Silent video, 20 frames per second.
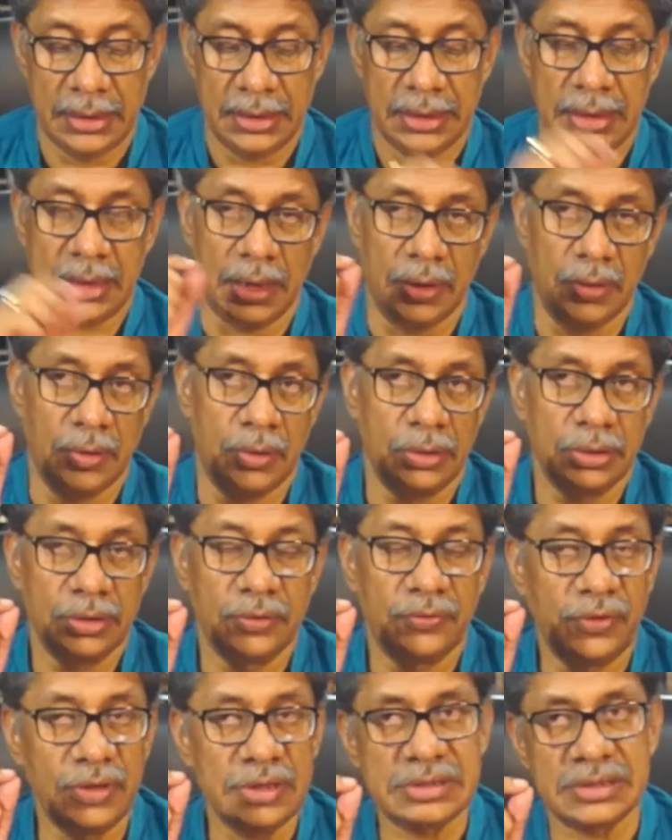Now, the
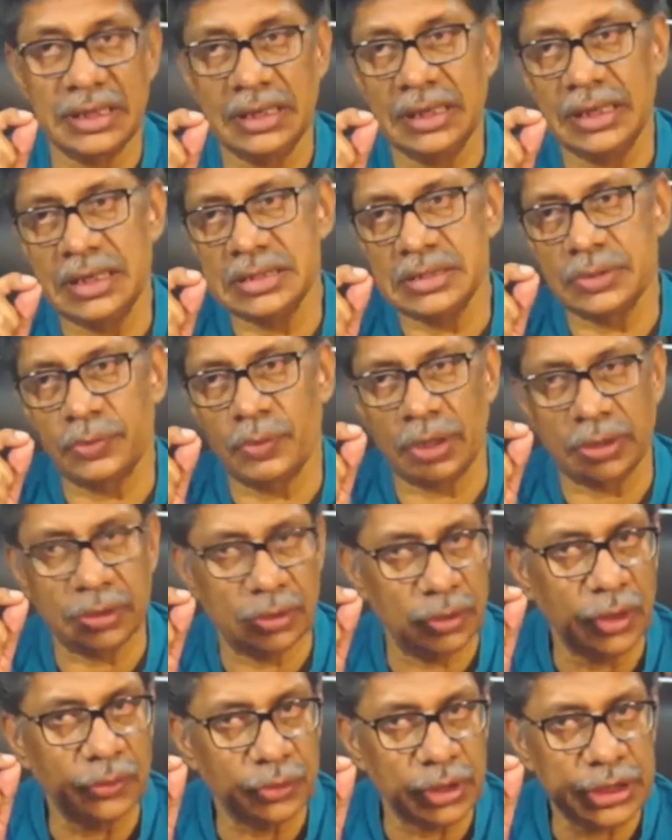first thing is what
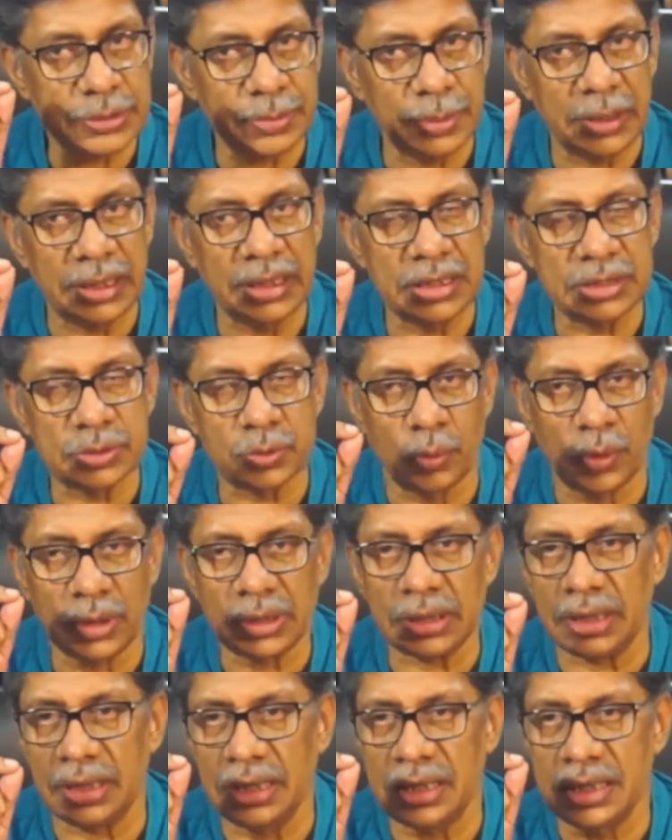you have to explain is
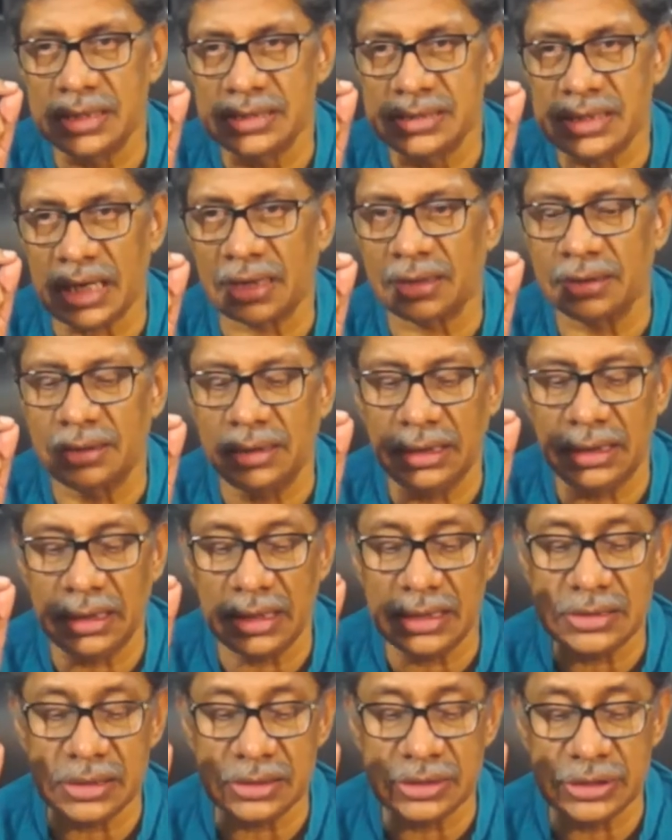what exactly
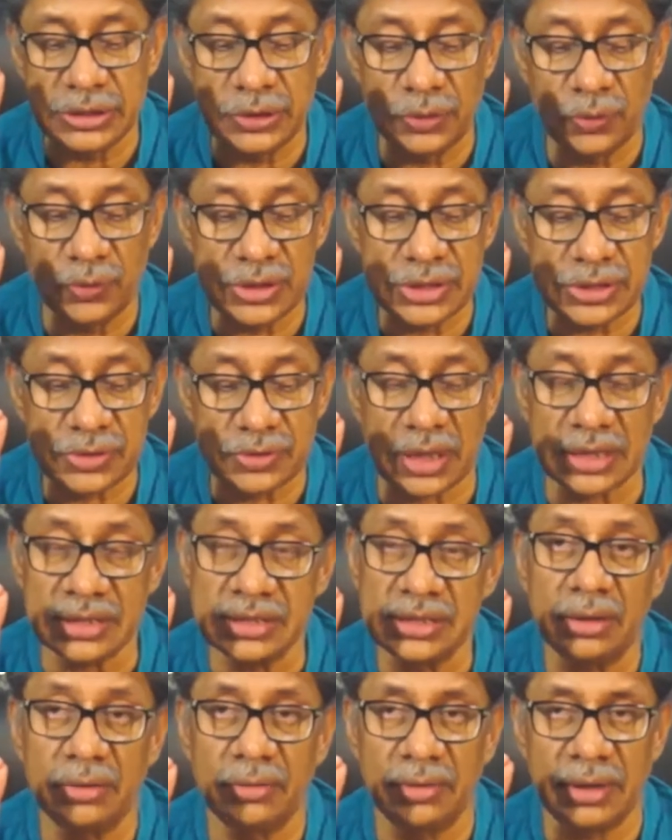is a
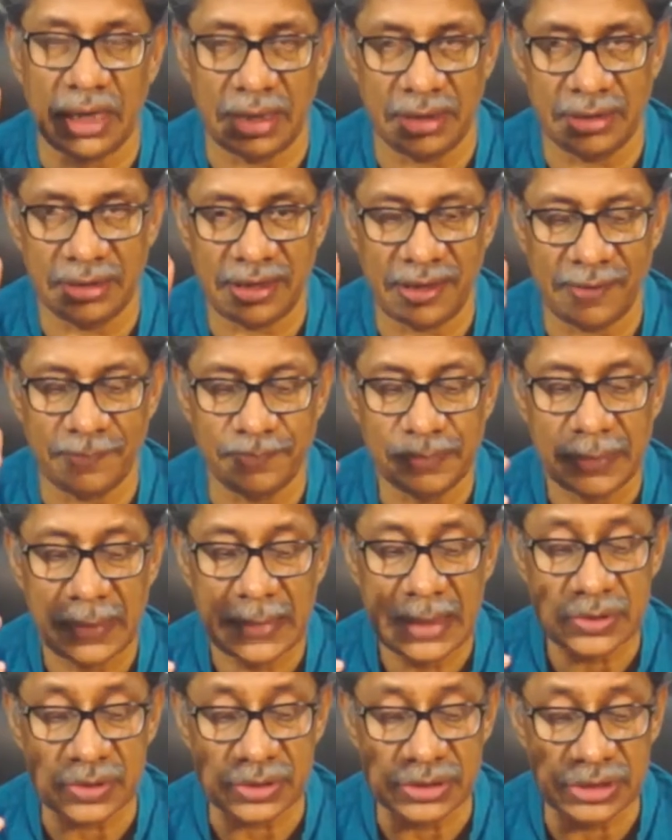geostrategic reality.
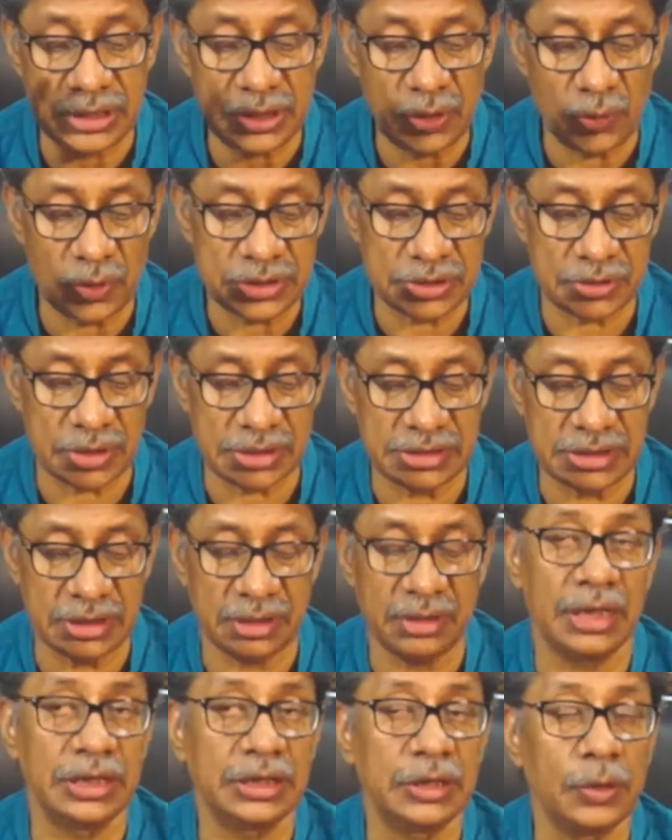So
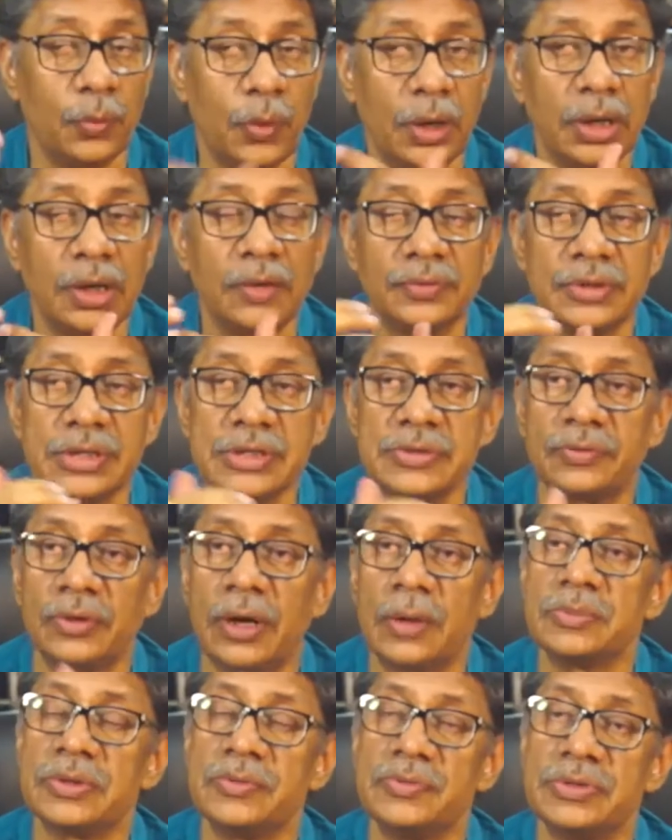geostrategic reality, one of these
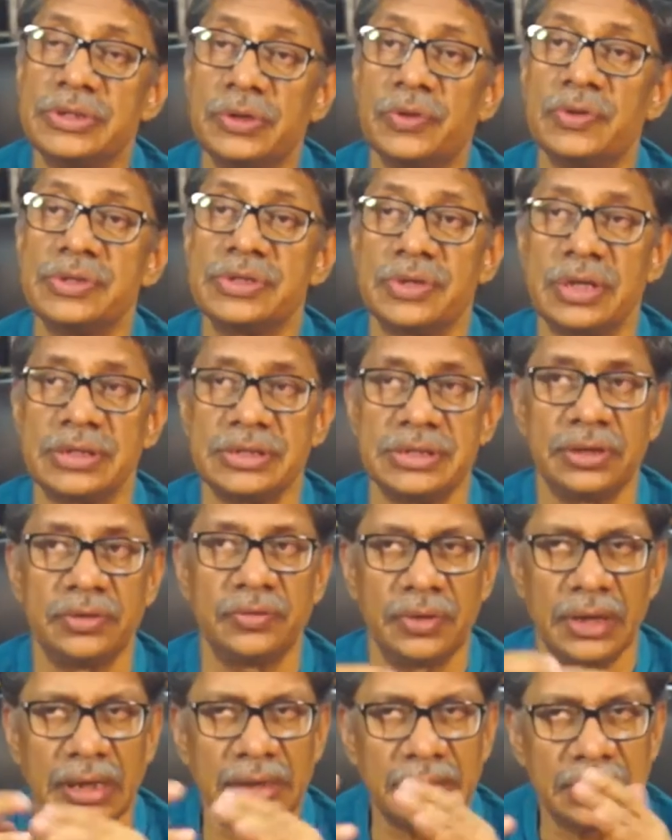forms of geostrategic
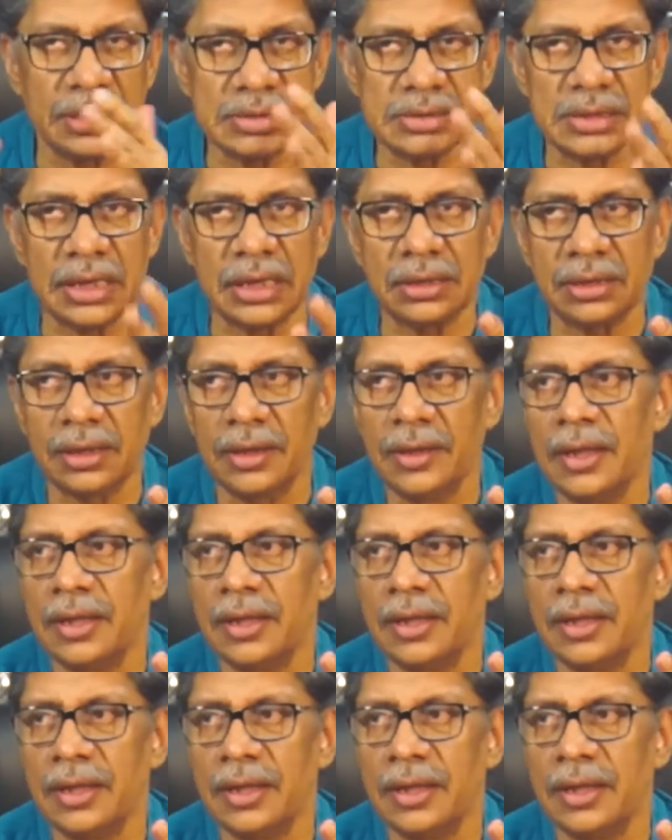reality is that